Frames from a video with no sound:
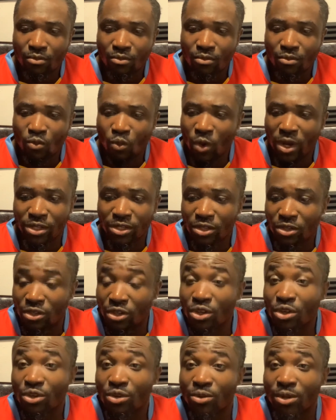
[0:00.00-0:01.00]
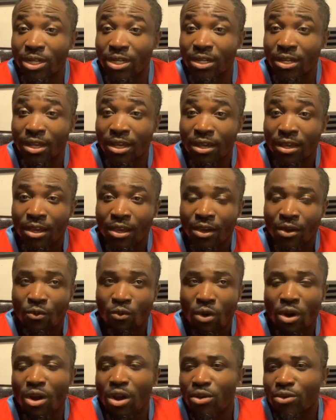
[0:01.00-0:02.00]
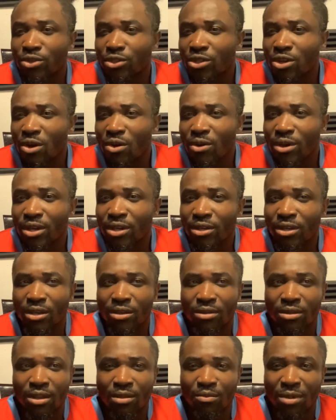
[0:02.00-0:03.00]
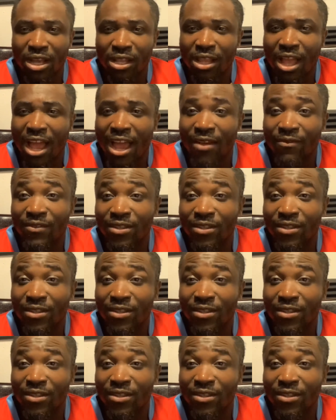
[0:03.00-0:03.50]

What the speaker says: what to do and where I was going in my life.